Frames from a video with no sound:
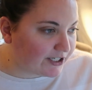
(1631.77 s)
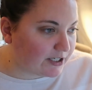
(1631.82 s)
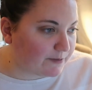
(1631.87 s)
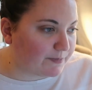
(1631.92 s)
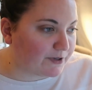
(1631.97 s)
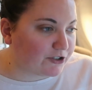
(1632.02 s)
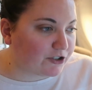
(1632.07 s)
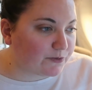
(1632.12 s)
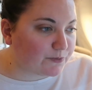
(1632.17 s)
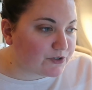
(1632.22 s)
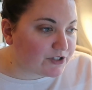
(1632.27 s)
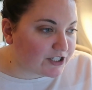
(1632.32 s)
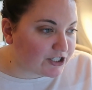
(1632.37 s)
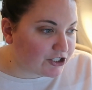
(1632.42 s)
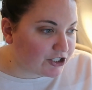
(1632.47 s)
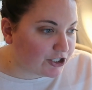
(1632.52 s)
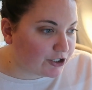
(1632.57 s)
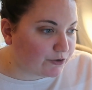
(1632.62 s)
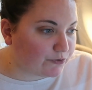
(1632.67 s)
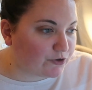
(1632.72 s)
and a bitter
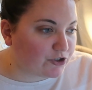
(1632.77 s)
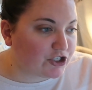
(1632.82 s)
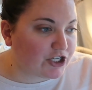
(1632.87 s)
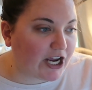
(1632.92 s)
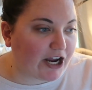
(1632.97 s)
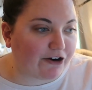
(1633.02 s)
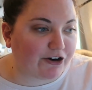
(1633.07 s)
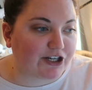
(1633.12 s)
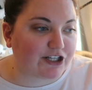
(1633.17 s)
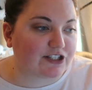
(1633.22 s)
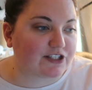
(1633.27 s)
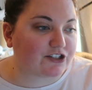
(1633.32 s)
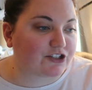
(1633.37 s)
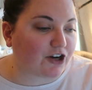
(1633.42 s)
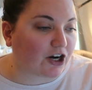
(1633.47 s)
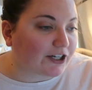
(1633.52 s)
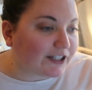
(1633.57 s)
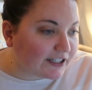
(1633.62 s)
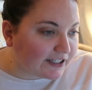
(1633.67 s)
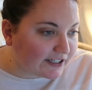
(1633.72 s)
musician who share a
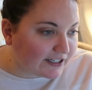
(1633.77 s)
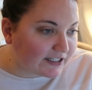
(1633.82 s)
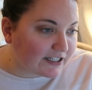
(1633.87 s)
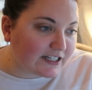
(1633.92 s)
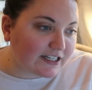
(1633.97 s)
startling